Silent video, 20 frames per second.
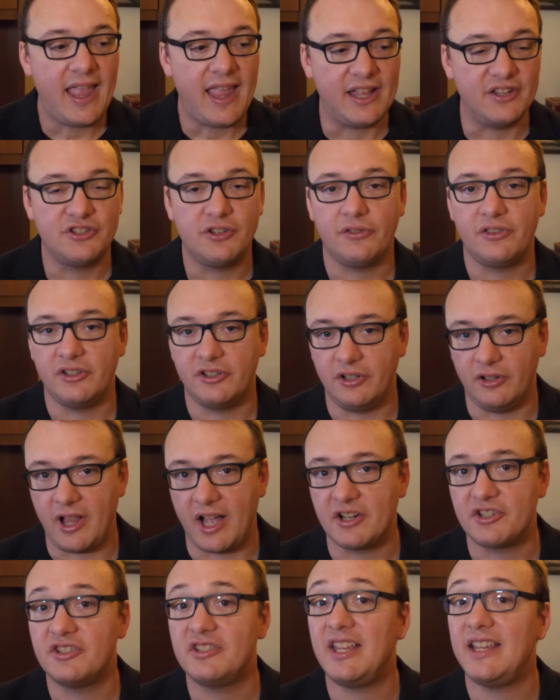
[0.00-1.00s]
And so the
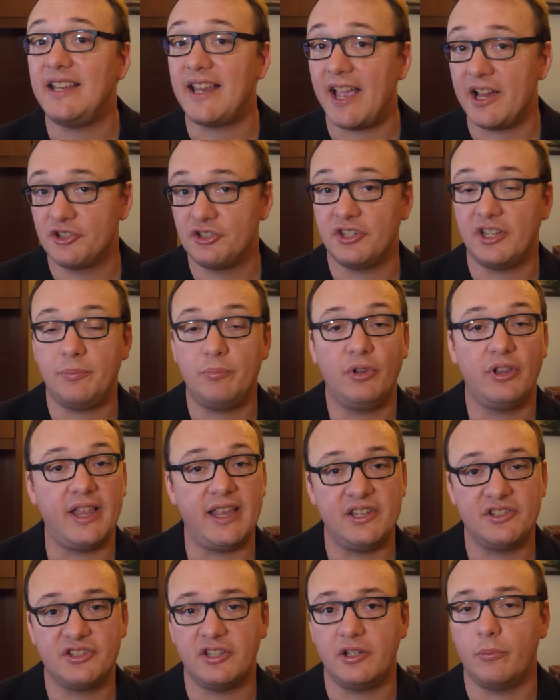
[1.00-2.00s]
duloxetine actually
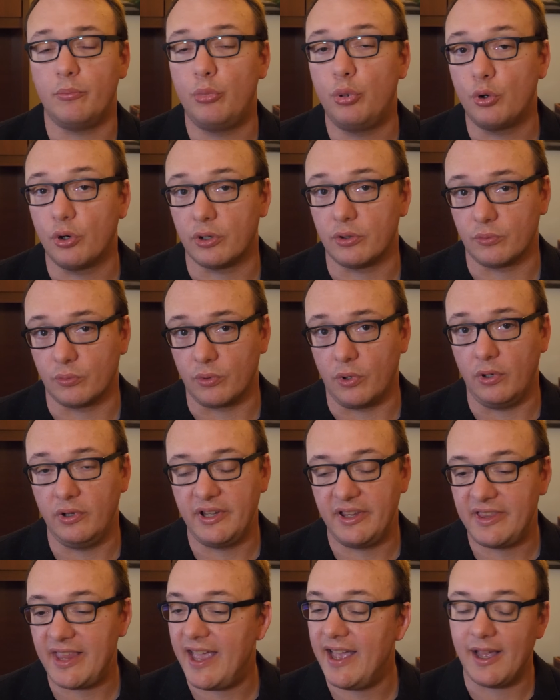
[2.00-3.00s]
plays an important
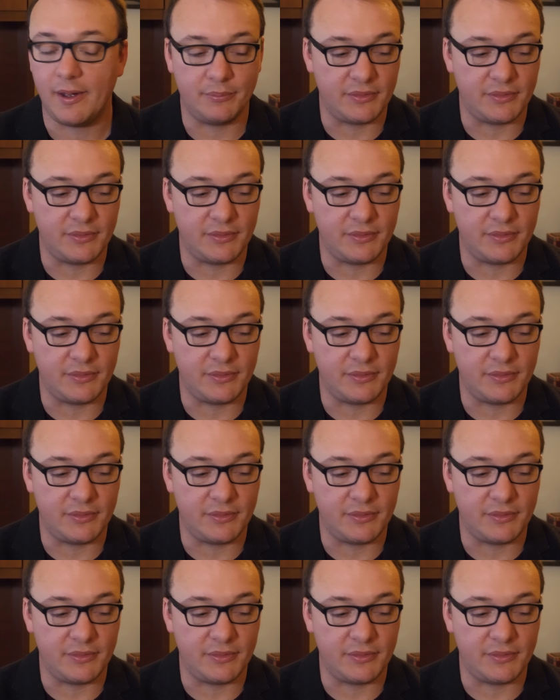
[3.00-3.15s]
role in that.